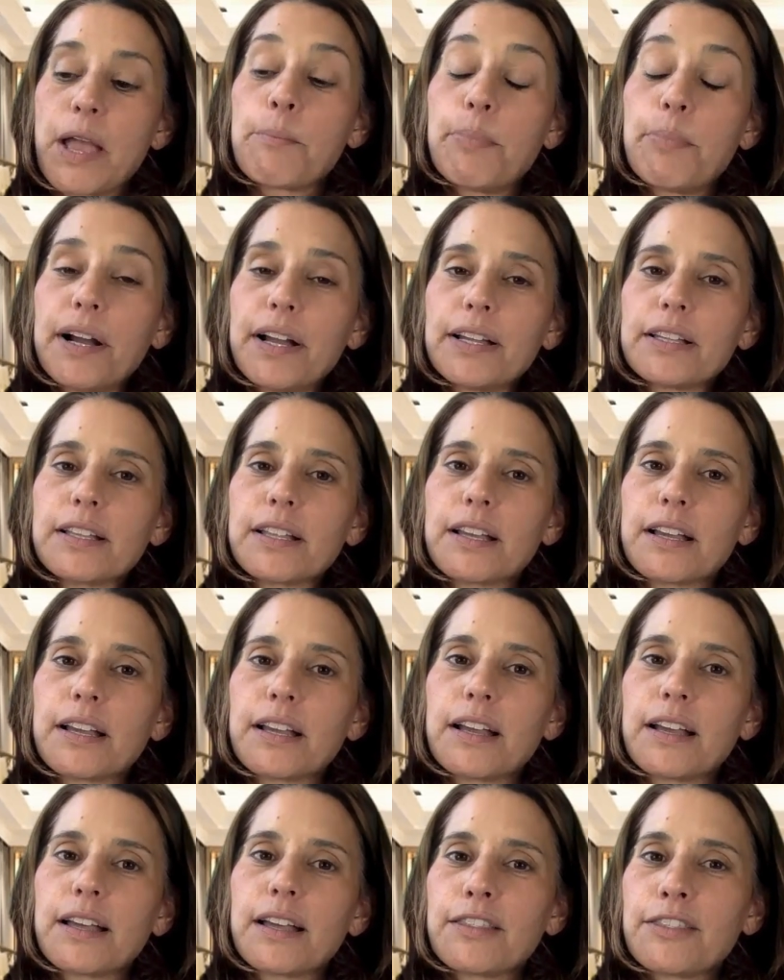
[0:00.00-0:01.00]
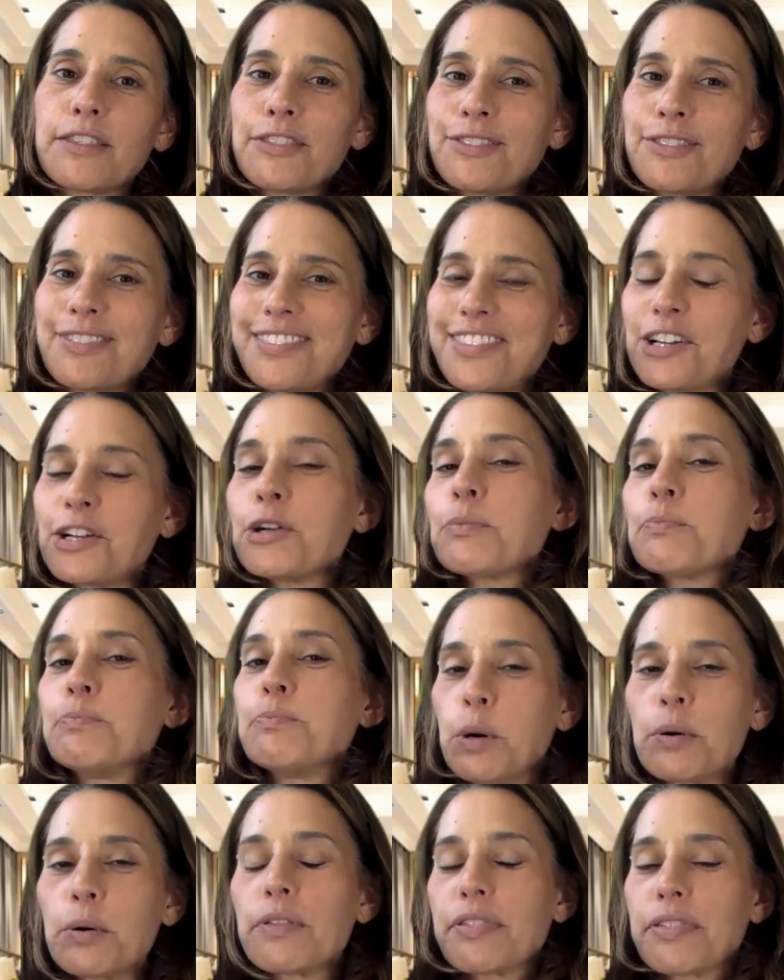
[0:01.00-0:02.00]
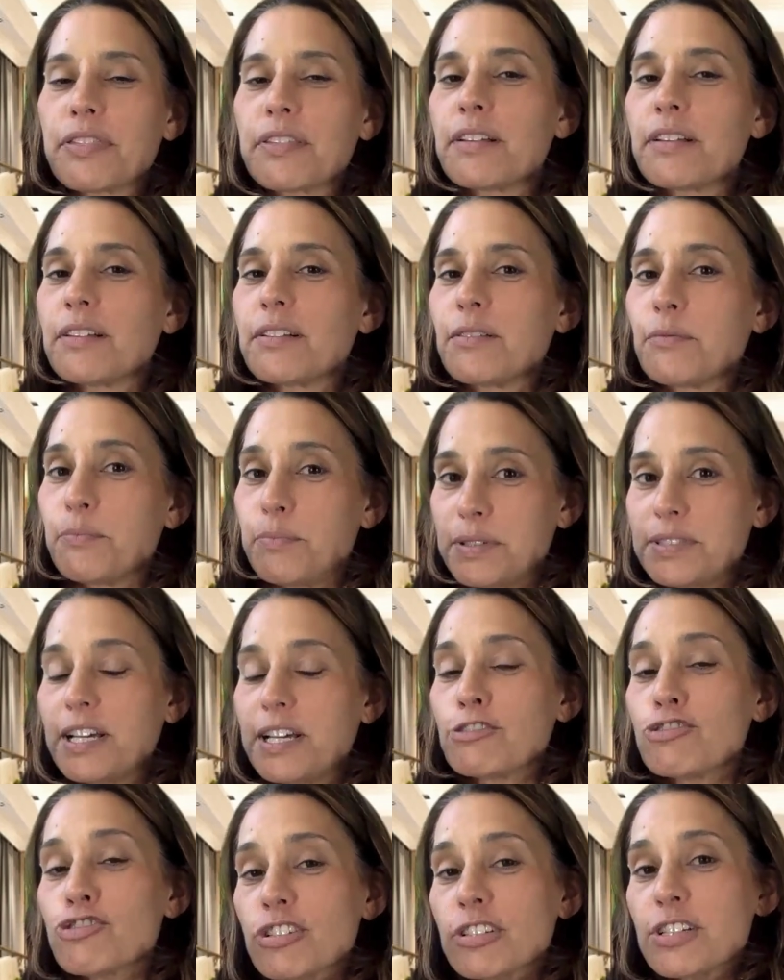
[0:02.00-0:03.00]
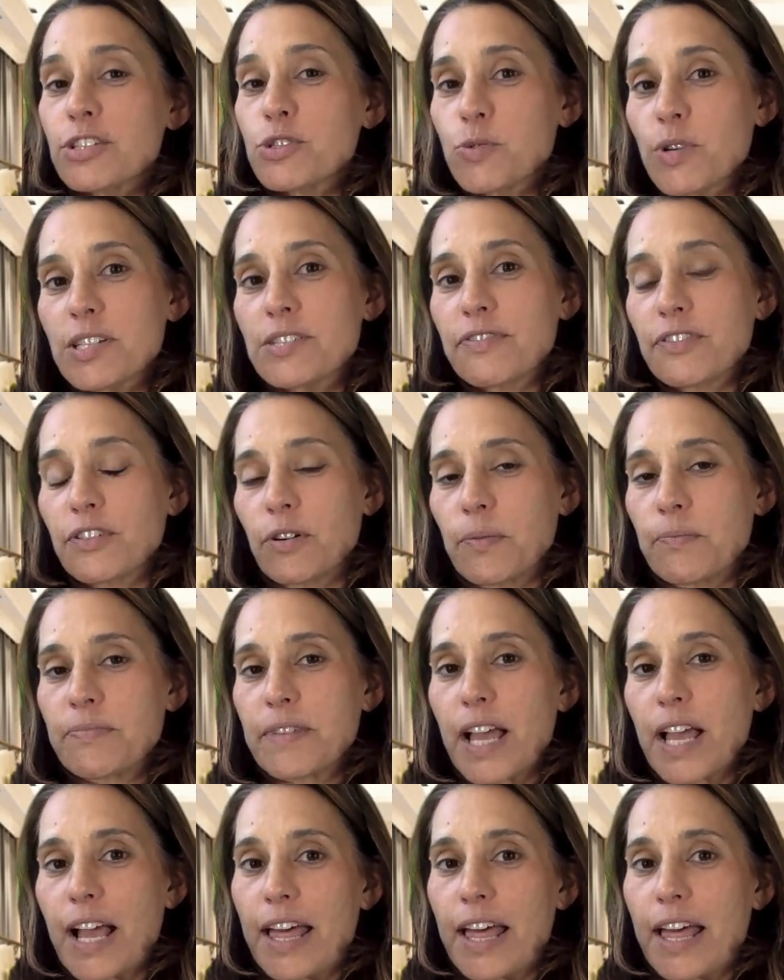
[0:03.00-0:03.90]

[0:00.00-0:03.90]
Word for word: But they're both potentially stressful.